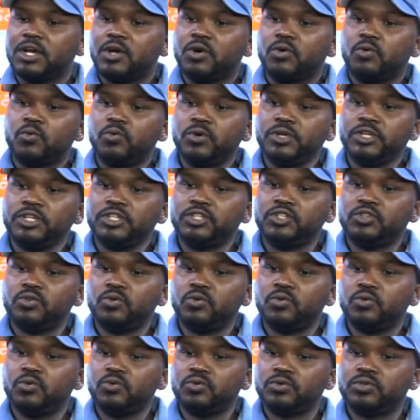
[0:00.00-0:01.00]
We
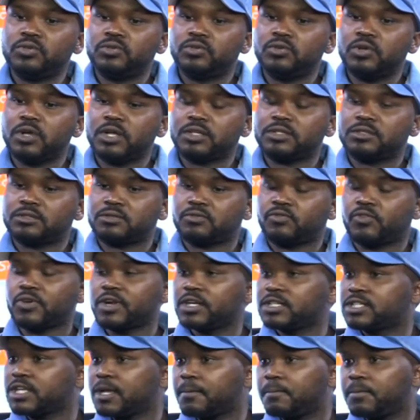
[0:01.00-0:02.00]
do, for
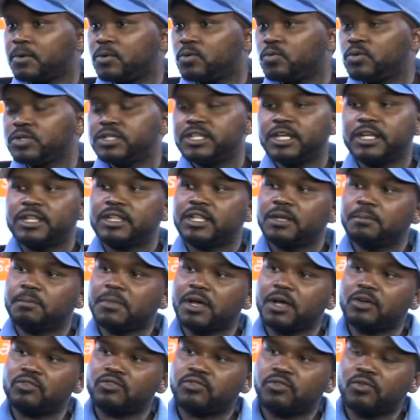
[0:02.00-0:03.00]
example, we take them out
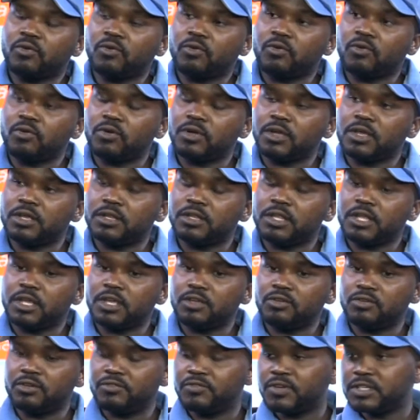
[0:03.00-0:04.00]
for in the
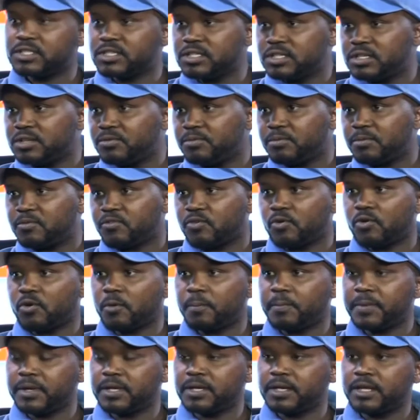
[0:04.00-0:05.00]
university for
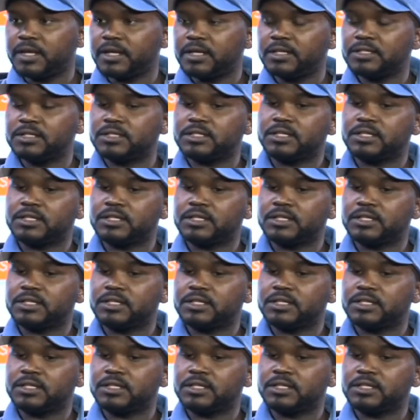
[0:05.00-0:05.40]
open days.